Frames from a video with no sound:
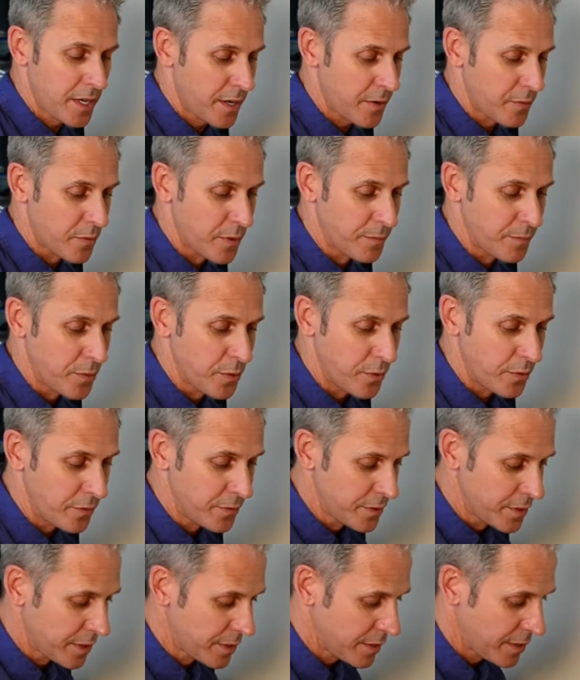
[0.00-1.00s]

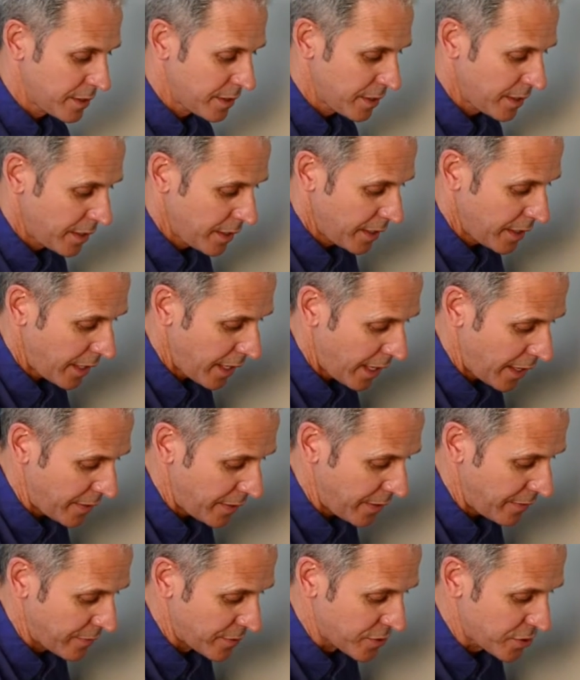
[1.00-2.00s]
removed and
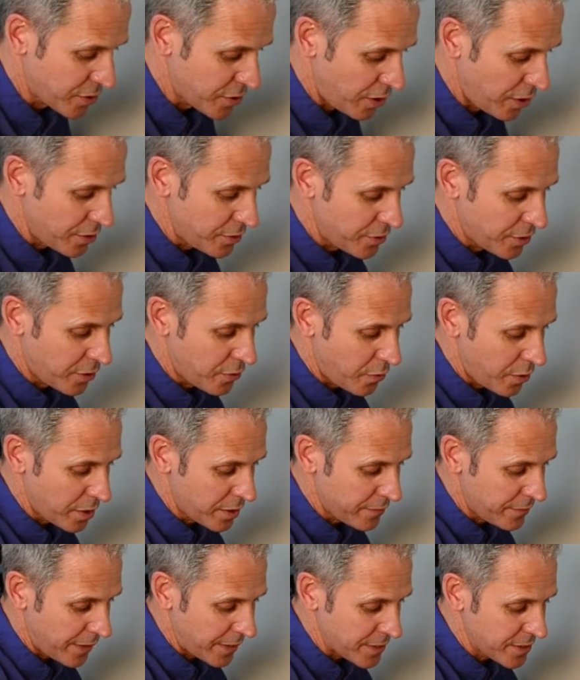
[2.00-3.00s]
they've installed decor
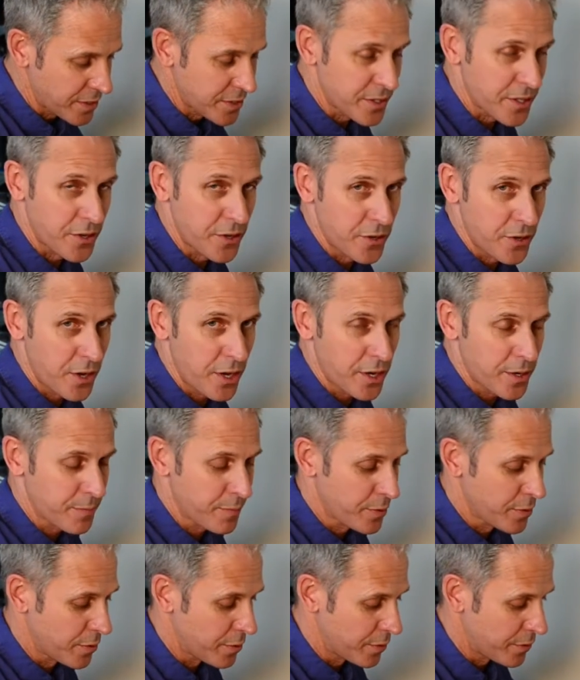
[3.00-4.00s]
devices that are not
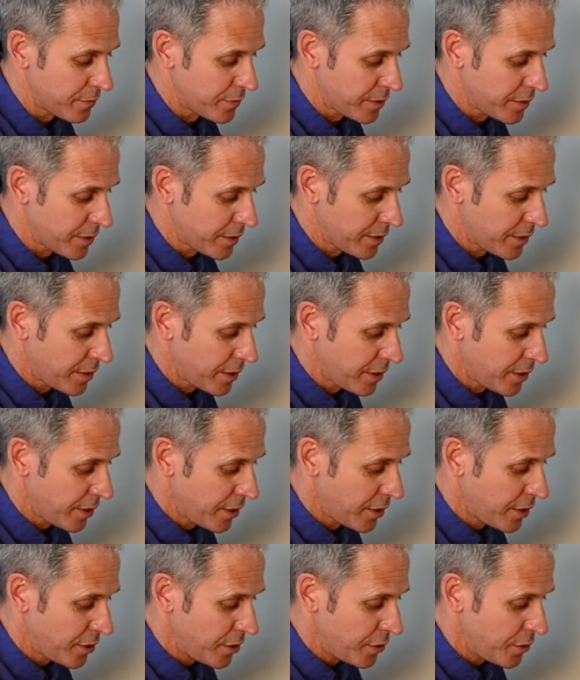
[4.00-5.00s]
approved,
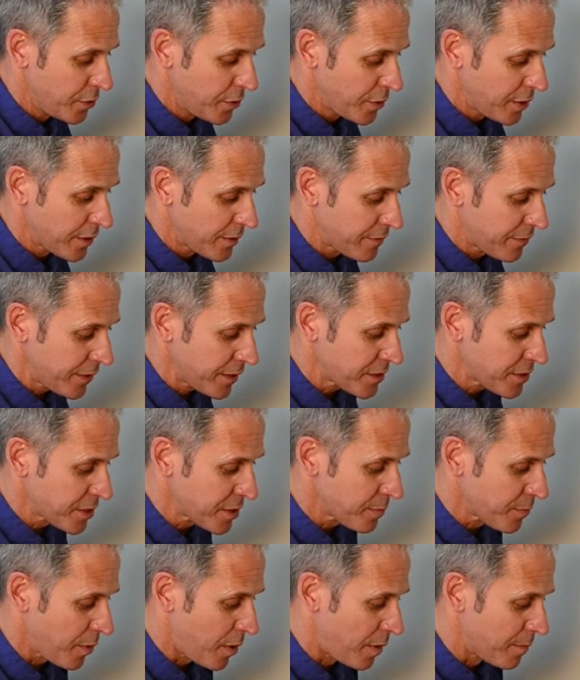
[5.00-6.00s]
you can fix this
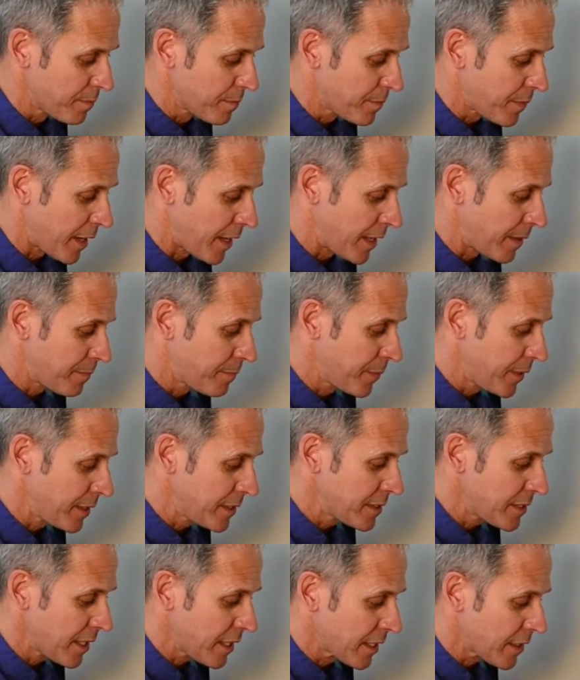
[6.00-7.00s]
problem by
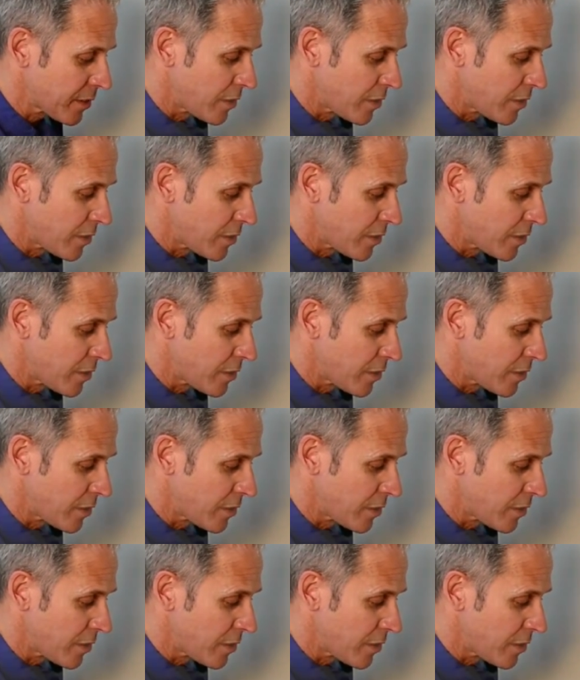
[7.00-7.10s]
pigtailing